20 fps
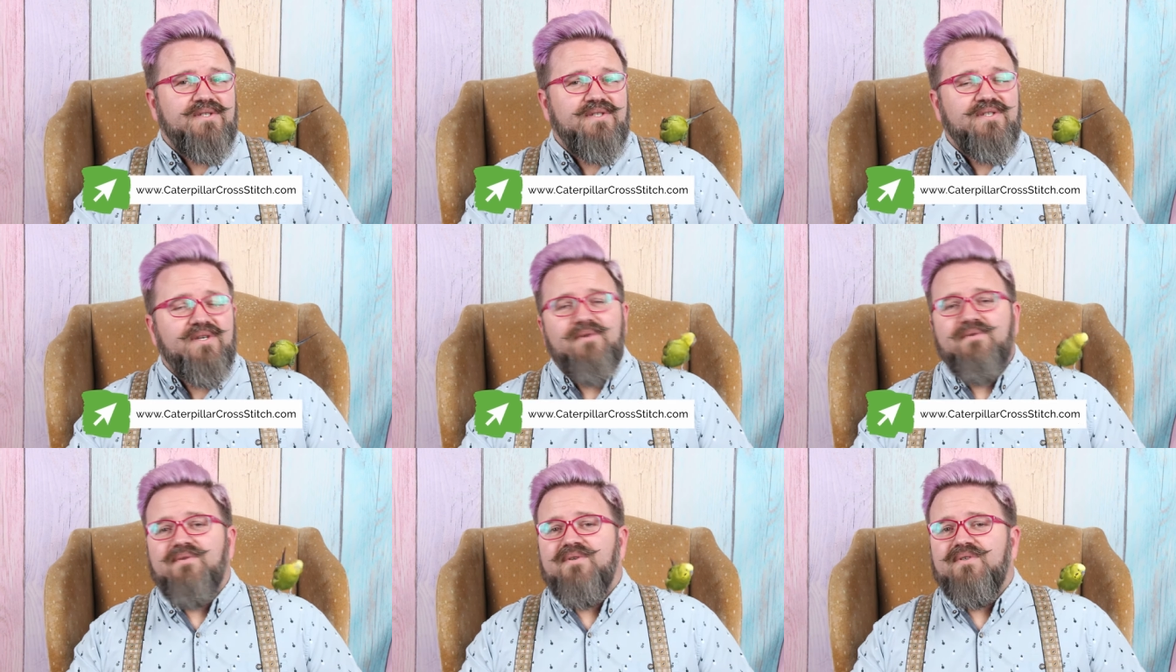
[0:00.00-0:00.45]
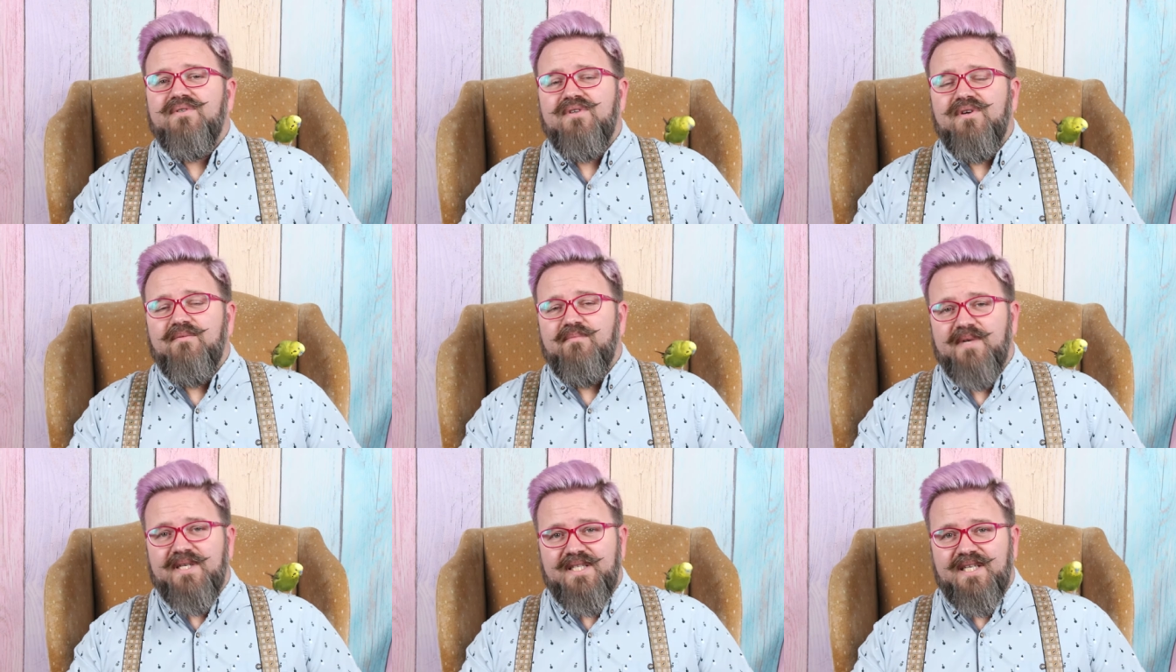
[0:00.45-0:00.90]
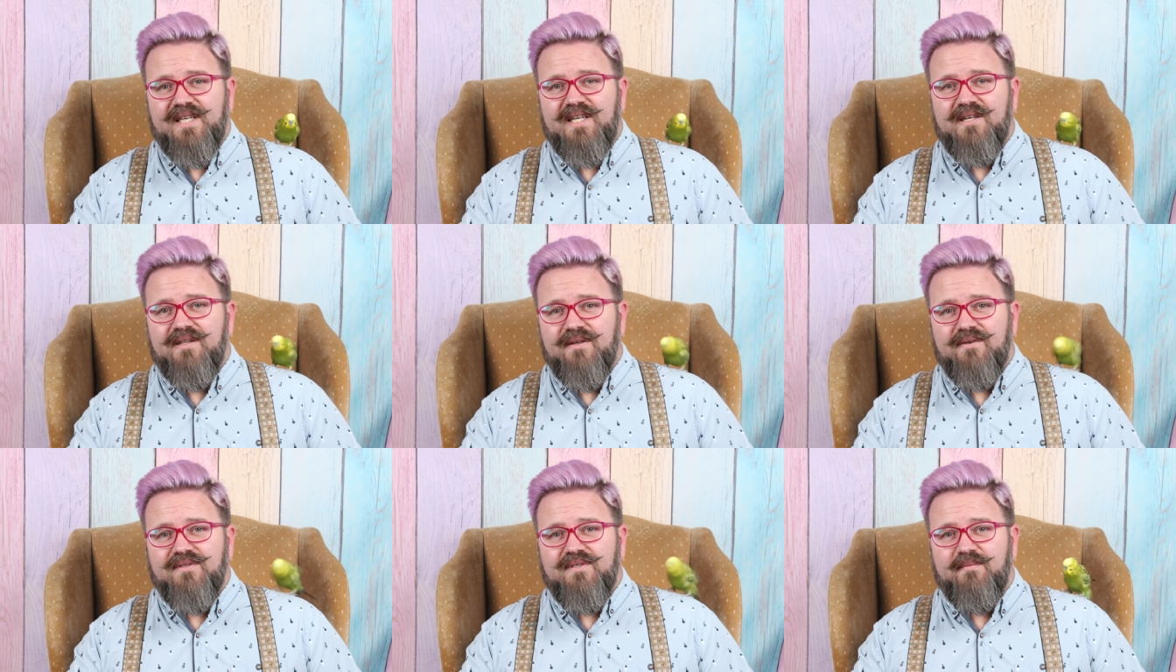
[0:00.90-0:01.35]
so you don't miss any
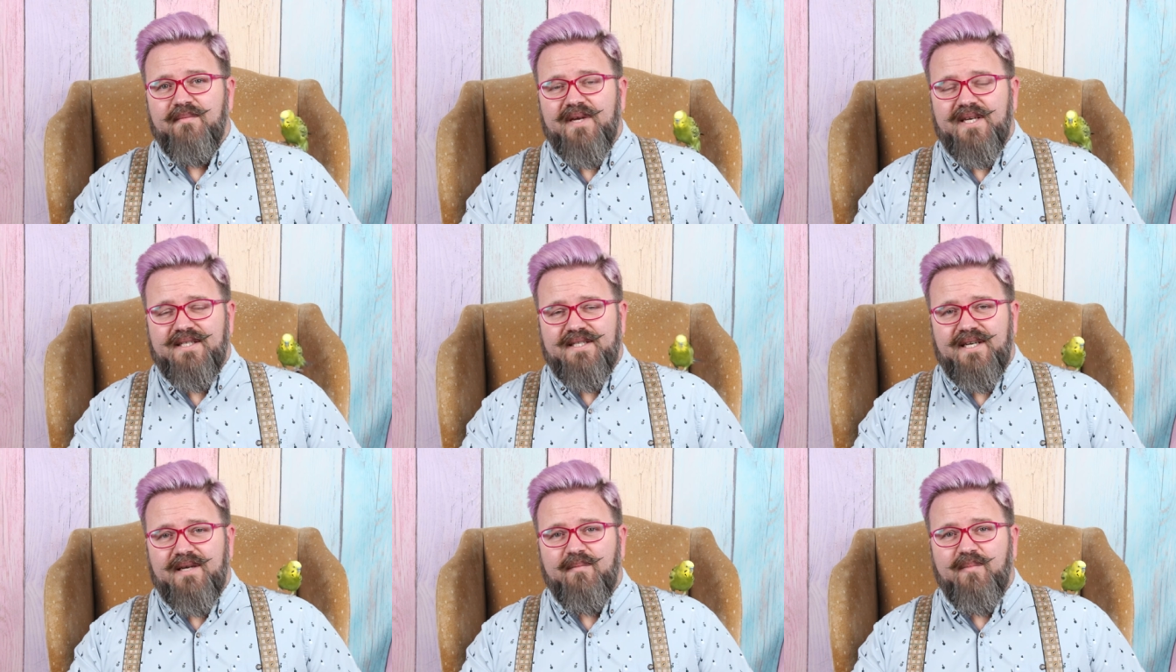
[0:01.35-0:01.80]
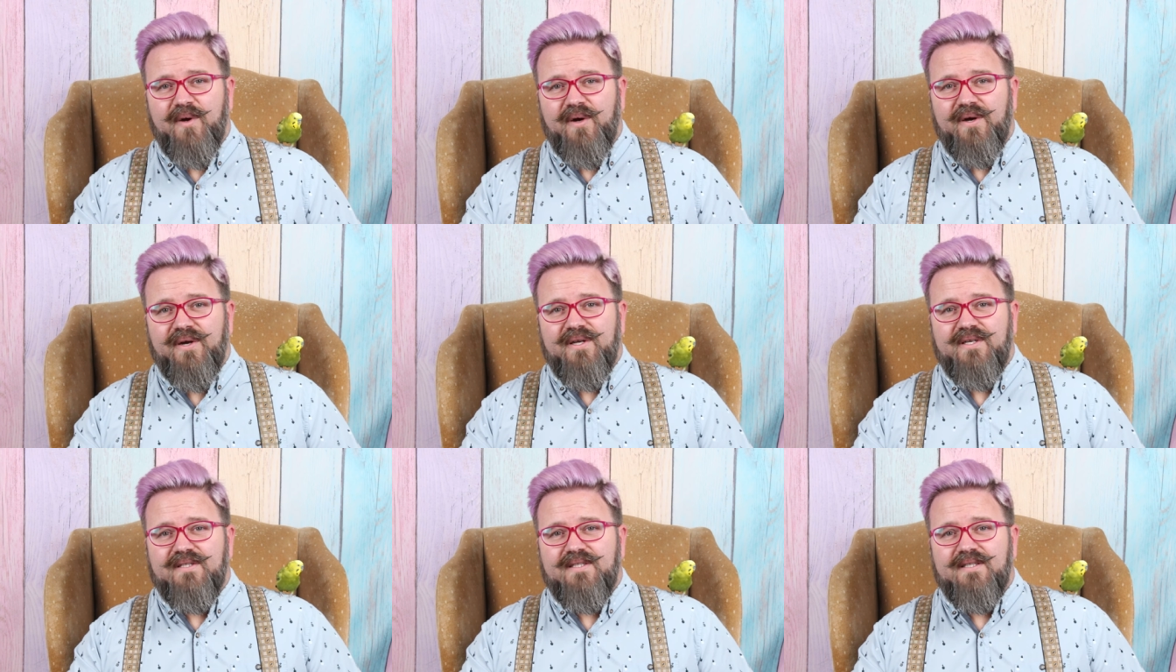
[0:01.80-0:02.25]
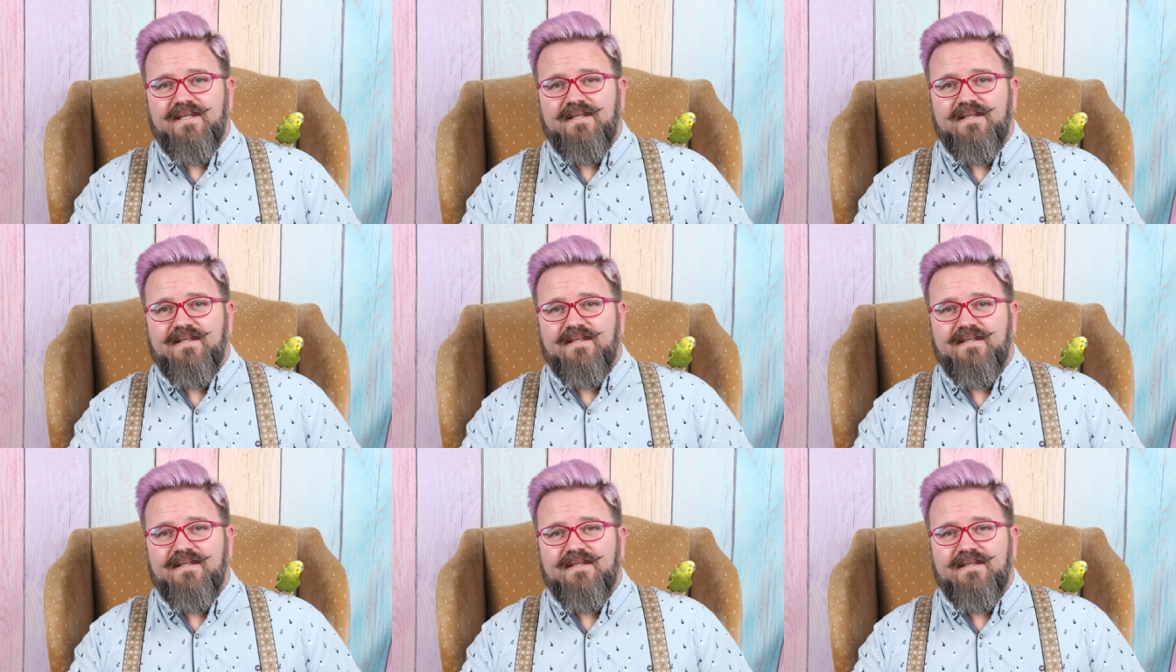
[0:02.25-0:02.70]
of those amazing perks.
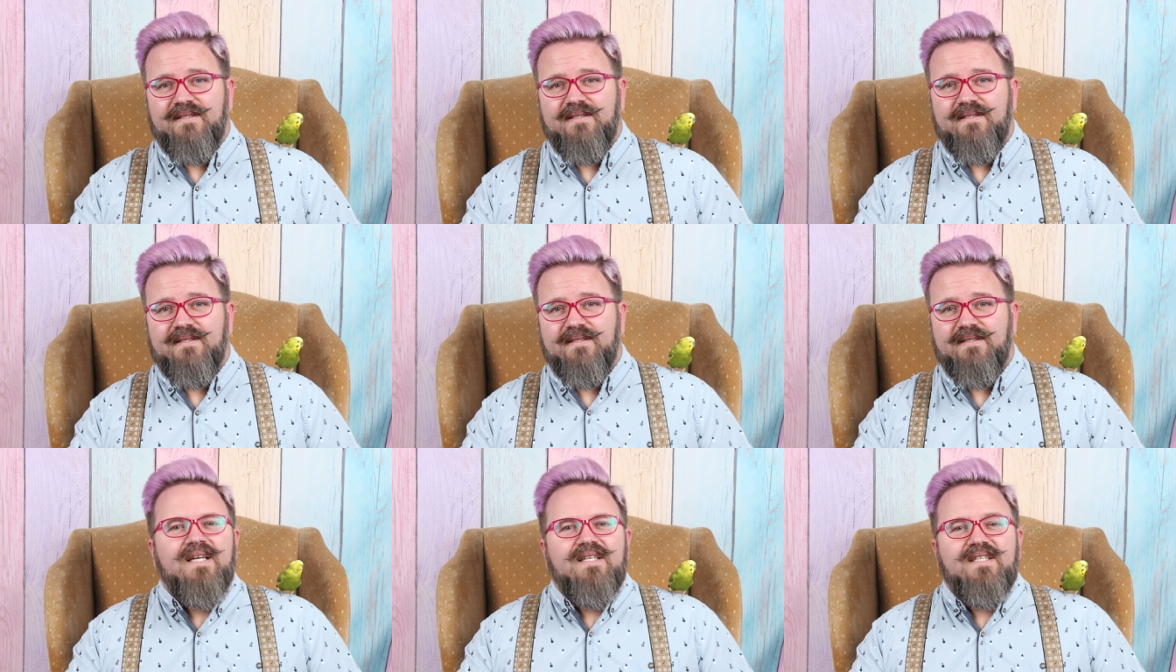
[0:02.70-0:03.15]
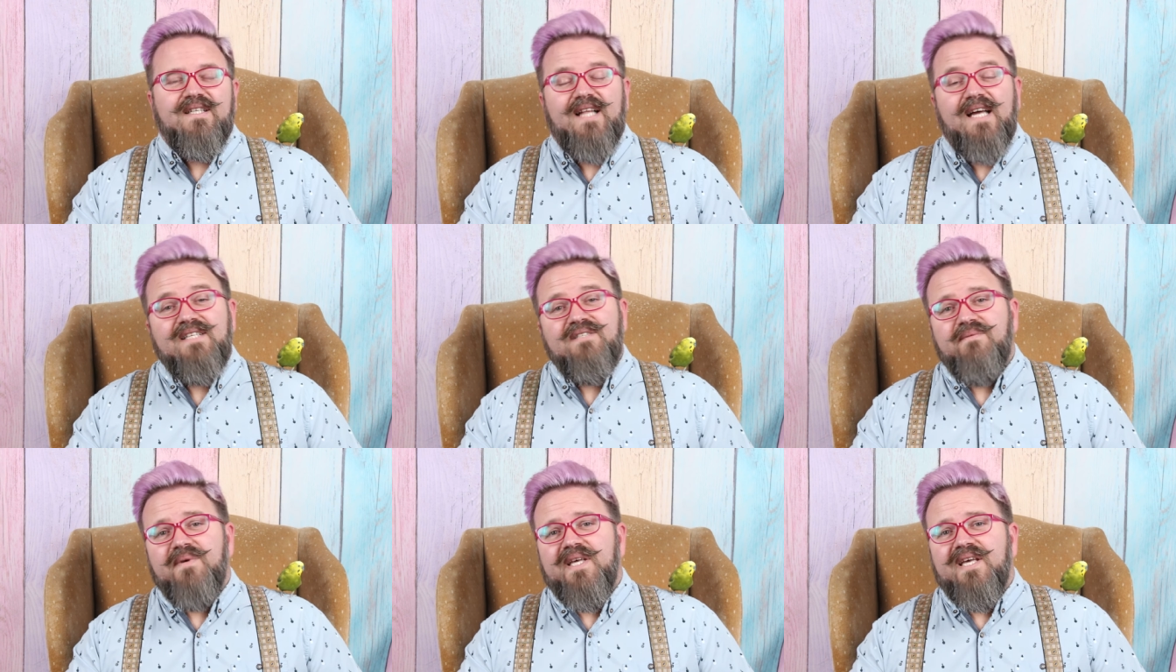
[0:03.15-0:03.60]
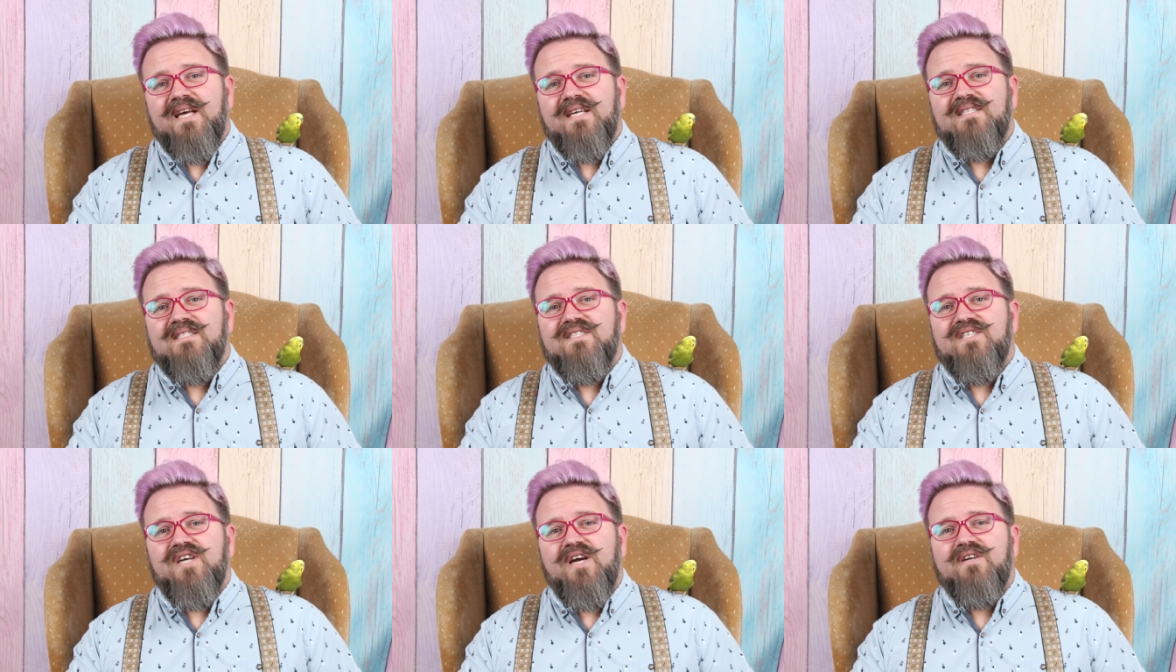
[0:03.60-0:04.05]
Now last week I
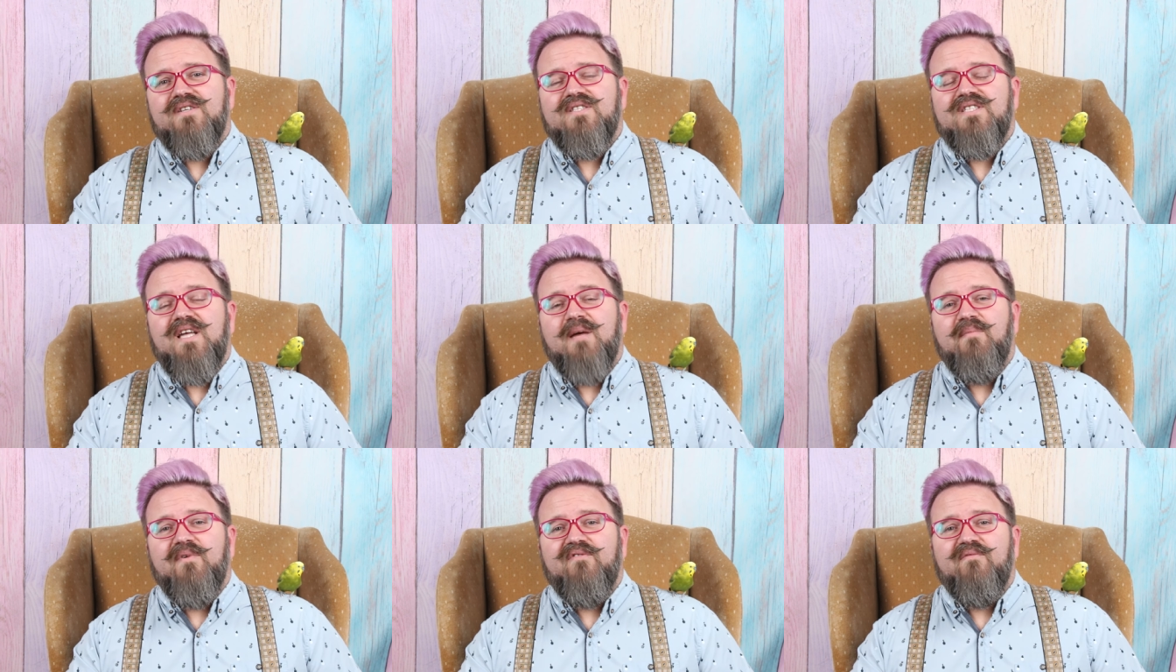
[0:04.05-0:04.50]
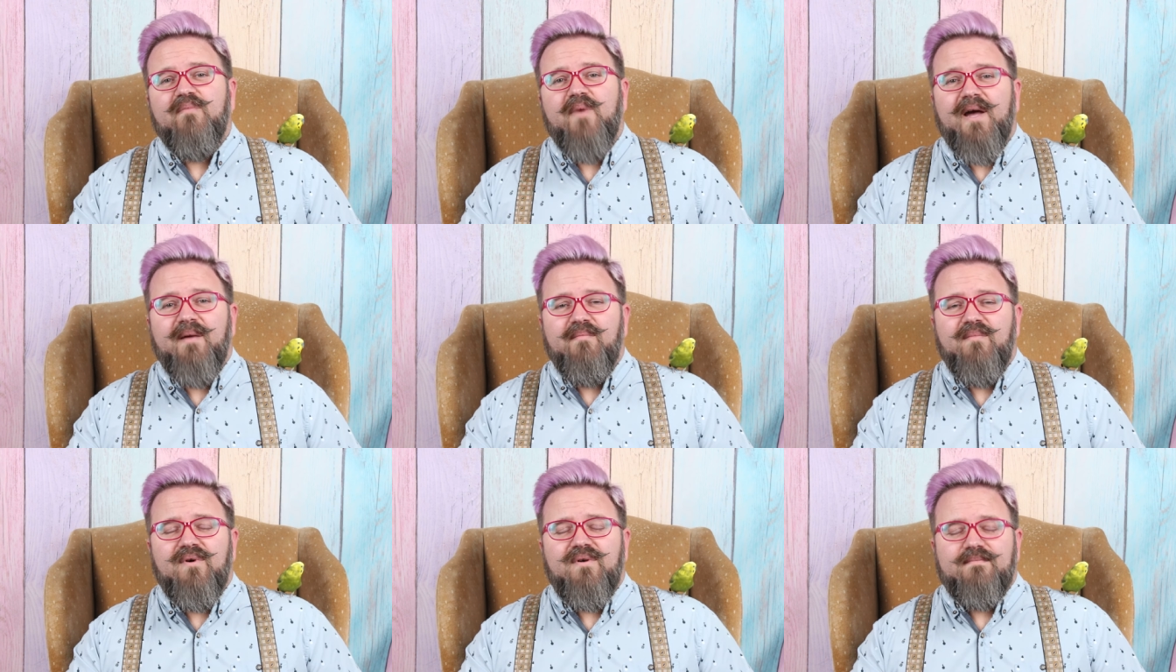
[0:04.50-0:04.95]
shared some of my